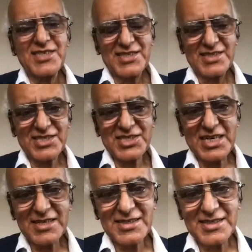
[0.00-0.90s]
the
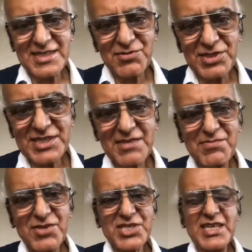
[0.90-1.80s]
strategies which are
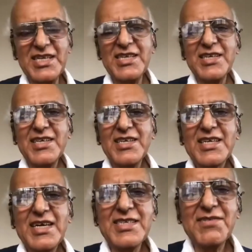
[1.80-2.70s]
mostly
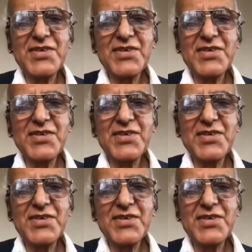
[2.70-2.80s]
kind of